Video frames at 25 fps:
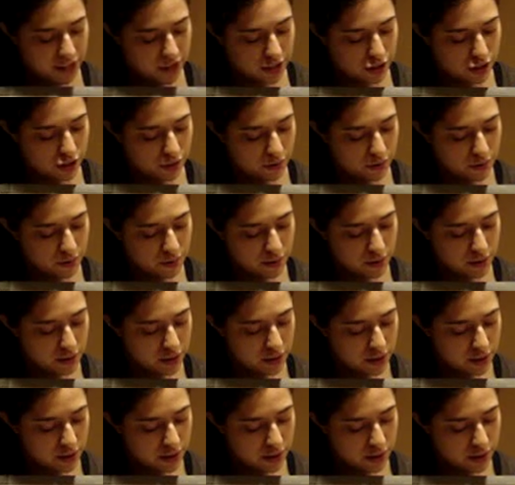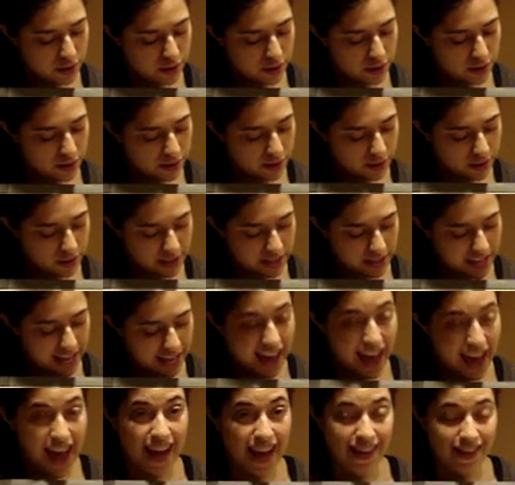2
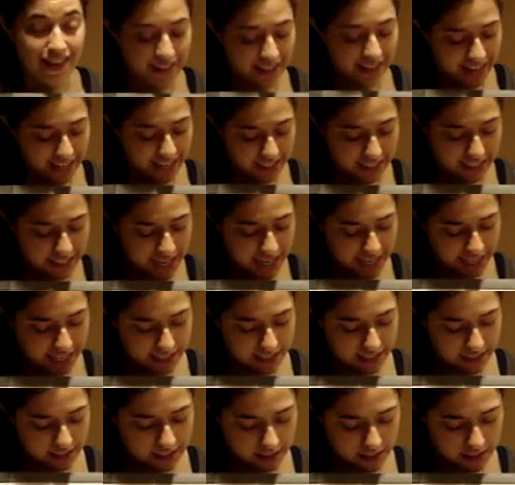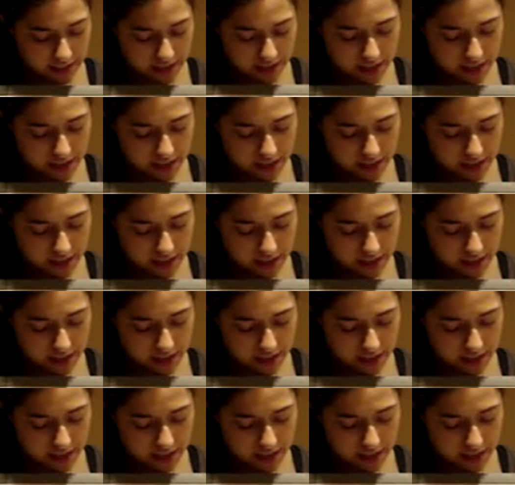and get 6.